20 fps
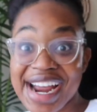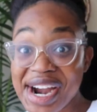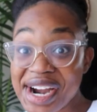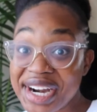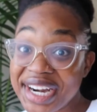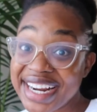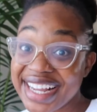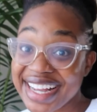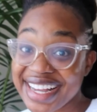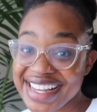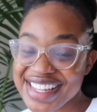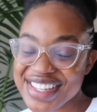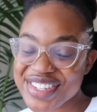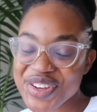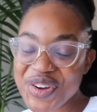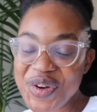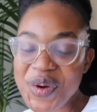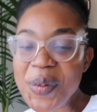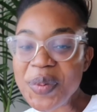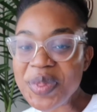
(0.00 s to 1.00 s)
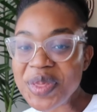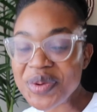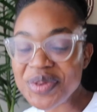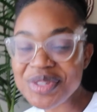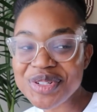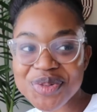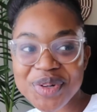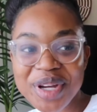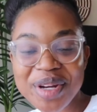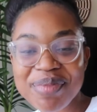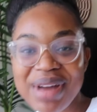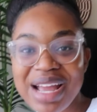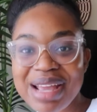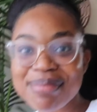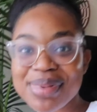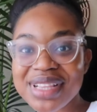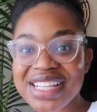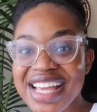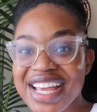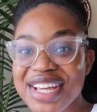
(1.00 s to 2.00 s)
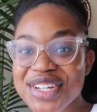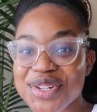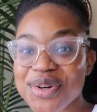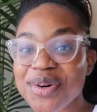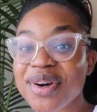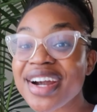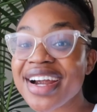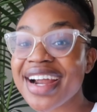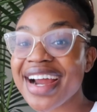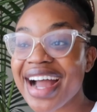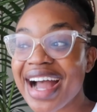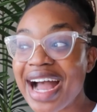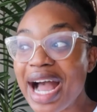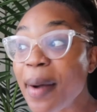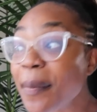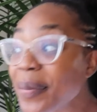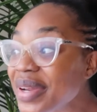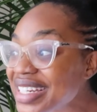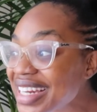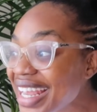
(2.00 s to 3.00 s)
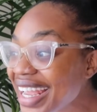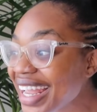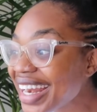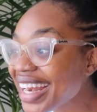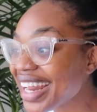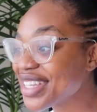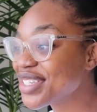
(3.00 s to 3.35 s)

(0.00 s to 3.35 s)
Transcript: All right, guys, so hopefully you enjoyed my plant tour update.